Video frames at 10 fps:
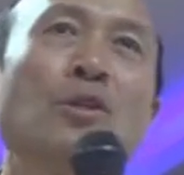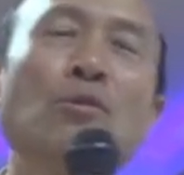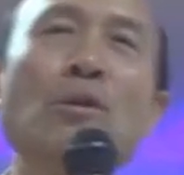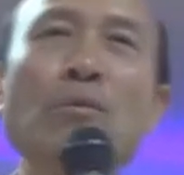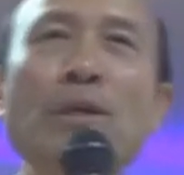
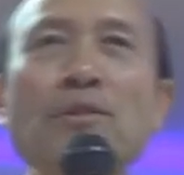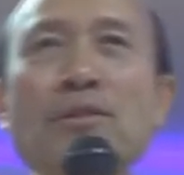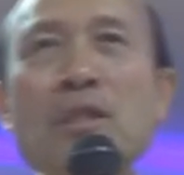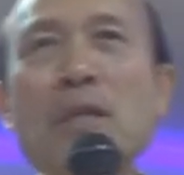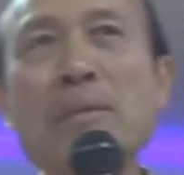who are willing to
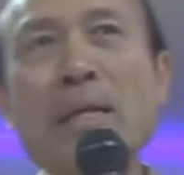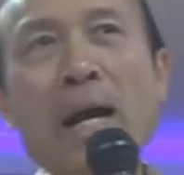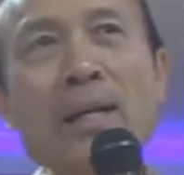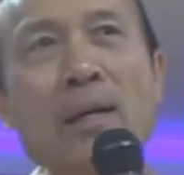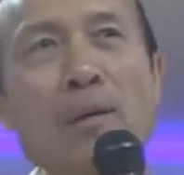stay
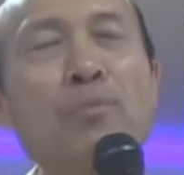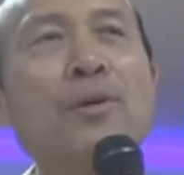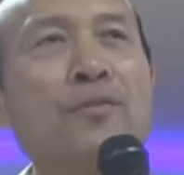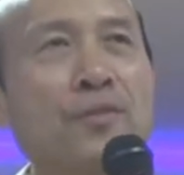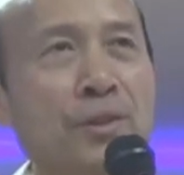behind and I'll
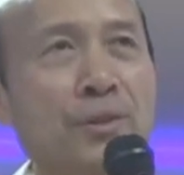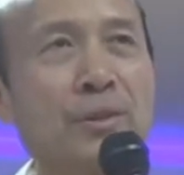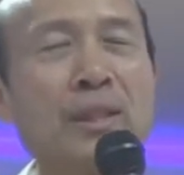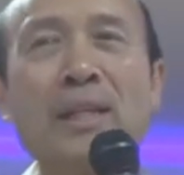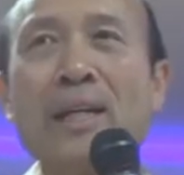pray for
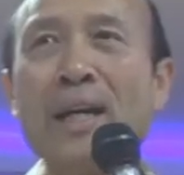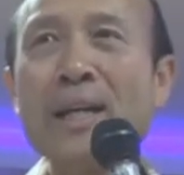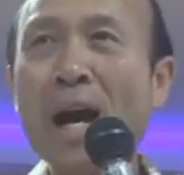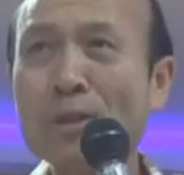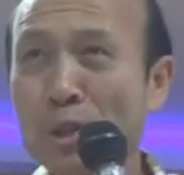you. And
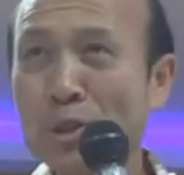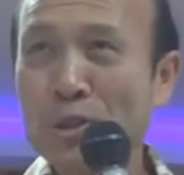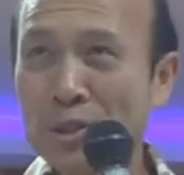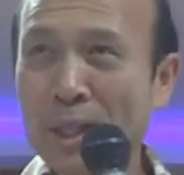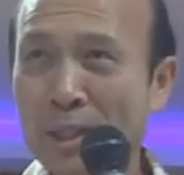how do you
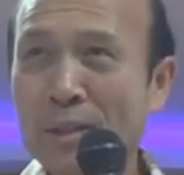use that